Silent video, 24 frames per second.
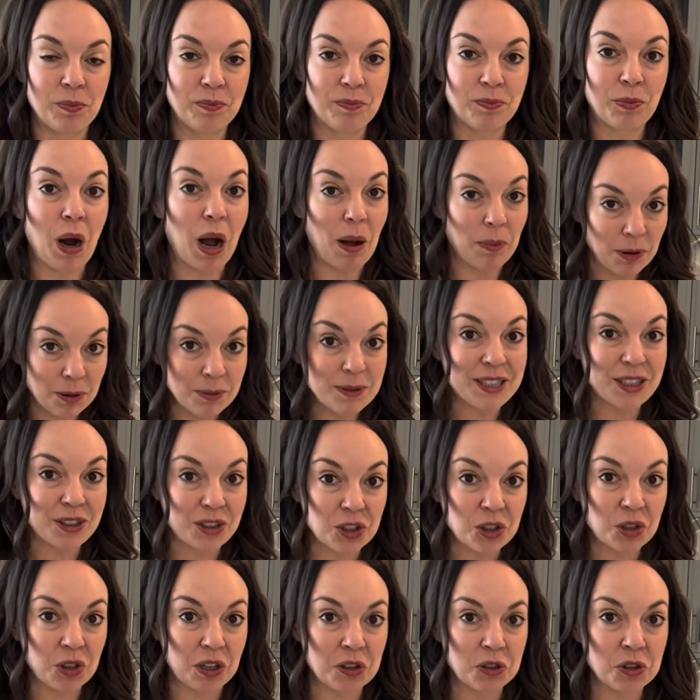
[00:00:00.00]
problems that are
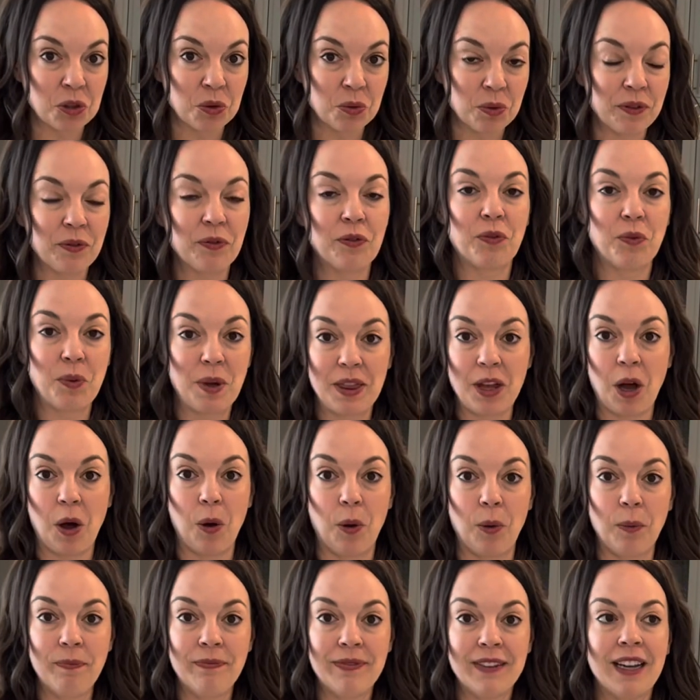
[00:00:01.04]
structural with the
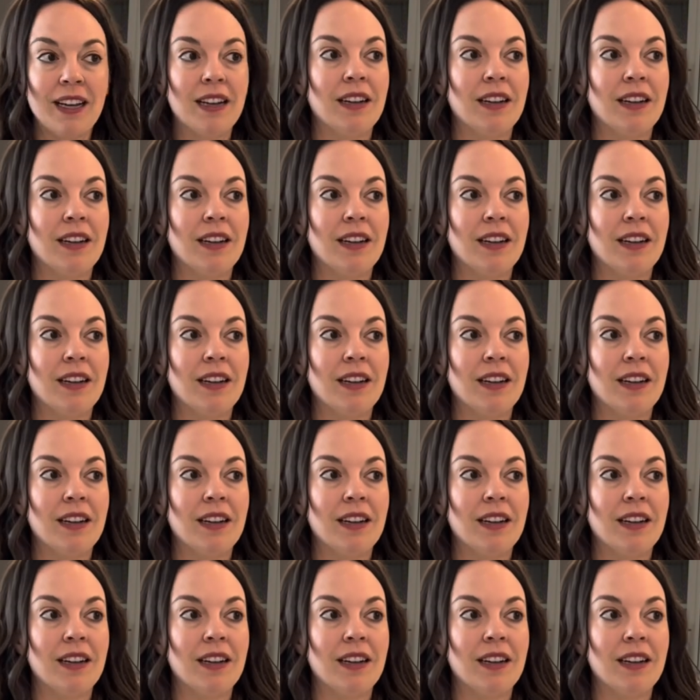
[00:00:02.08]
home,